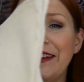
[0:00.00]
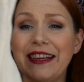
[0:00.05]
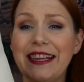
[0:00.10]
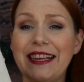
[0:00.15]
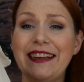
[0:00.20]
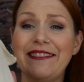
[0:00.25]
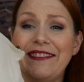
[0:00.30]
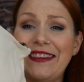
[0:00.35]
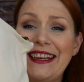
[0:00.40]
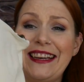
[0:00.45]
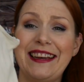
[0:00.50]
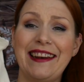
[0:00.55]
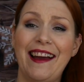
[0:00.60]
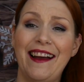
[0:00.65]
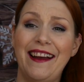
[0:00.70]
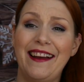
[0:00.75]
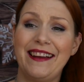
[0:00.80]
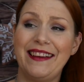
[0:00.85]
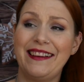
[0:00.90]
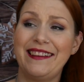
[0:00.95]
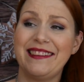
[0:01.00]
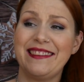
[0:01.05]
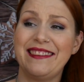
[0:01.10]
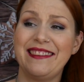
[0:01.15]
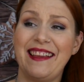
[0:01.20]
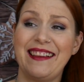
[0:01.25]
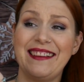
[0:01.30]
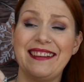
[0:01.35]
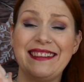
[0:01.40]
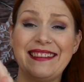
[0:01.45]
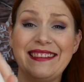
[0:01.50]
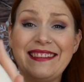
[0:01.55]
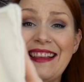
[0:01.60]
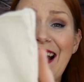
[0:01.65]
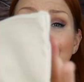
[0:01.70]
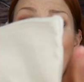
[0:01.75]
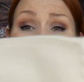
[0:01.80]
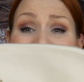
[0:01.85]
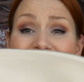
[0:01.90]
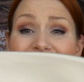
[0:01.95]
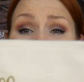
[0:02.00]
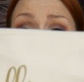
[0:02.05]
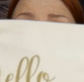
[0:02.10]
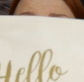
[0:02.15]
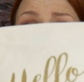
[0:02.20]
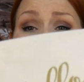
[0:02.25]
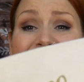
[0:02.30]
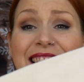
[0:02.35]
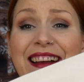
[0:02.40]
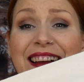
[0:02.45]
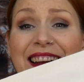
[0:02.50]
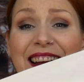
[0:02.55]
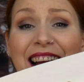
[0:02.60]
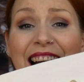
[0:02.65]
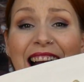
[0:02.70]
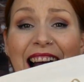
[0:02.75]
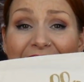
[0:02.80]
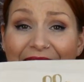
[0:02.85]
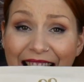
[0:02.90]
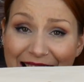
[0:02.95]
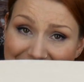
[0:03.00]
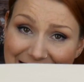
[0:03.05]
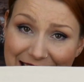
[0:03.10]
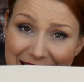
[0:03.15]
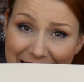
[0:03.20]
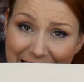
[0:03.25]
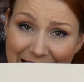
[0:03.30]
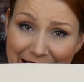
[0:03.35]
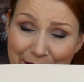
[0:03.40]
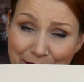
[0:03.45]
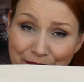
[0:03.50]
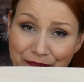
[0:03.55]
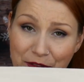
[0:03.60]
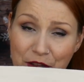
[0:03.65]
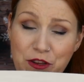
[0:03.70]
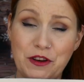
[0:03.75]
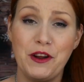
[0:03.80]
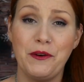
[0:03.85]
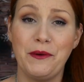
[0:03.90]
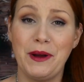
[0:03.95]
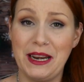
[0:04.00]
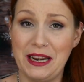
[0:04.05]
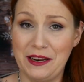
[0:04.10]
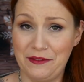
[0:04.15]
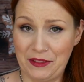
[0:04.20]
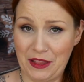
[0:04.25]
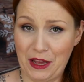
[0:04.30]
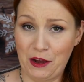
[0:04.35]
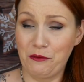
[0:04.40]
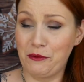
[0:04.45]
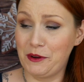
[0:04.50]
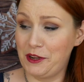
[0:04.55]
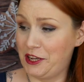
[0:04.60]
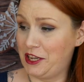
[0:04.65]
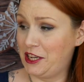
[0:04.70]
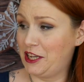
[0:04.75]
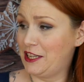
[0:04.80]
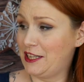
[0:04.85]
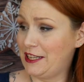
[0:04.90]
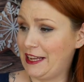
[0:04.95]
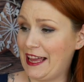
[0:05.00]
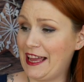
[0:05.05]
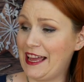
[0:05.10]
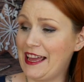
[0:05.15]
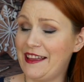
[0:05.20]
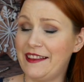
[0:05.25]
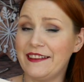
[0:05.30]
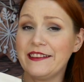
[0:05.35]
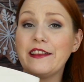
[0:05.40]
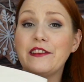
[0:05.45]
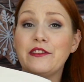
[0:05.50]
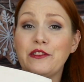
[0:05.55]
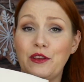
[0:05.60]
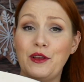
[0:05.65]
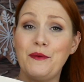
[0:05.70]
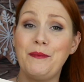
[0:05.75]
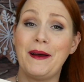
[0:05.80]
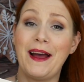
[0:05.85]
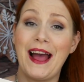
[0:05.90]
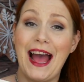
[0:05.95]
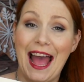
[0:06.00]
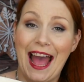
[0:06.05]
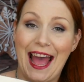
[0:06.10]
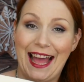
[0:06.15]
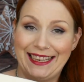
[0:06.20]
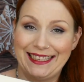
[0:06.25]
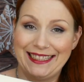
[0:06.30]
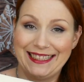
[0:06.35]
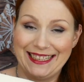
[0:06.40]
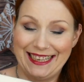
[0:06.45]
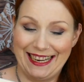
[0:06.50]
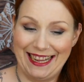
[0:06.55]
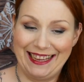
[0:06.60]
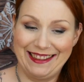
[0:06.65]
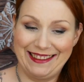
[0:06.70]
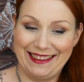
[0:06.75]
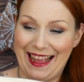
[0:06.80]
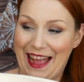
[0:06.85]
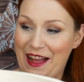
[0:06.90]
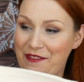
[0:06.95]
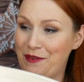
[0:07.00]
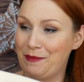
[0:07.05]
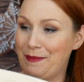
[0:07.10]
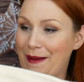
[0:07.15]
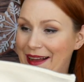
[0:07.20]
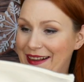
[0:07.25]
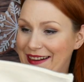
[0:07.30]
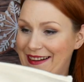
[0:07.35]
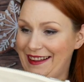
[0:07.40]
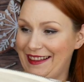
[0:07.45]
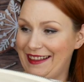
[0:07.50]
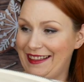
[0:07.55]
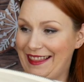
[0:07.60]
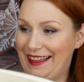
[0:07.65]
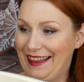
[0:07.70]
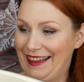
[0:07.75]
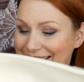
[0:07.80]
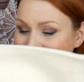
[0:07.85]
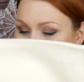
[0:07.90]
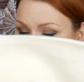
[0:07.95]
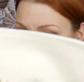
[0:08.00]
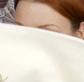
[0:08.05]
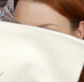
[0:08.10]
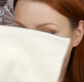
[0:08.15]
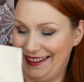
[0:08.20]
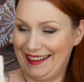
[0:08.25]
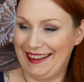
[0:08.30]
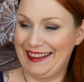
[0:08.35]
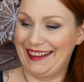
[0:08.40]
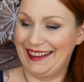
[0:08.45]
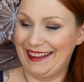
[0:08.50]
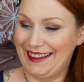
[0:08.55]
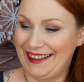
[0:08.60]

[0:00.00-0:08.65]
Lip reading: Really nice size. Handy, you know I love that word. It is super handy to have a bag like this.